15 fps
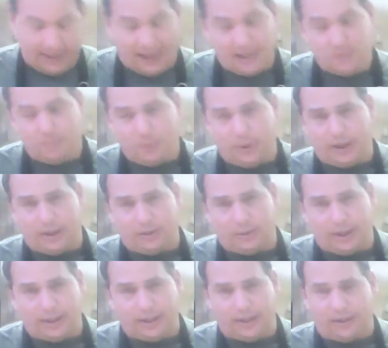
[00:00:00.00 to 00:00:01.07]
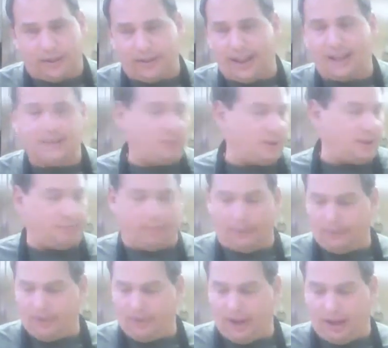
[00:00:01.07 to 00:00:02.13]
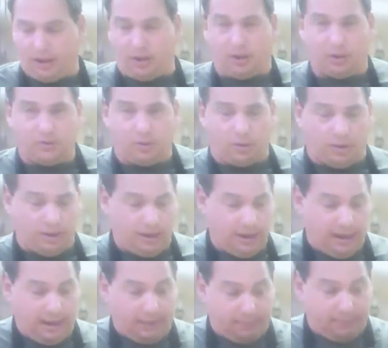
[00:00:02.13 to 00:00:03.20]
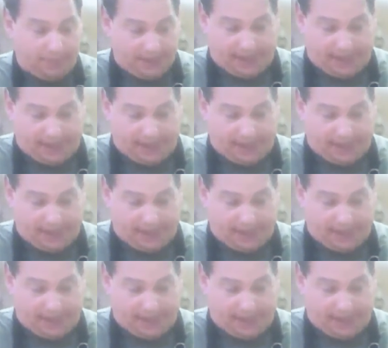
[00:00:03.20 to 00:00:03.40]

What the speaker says: that's pretty good right there, and that's what the thing calls for. But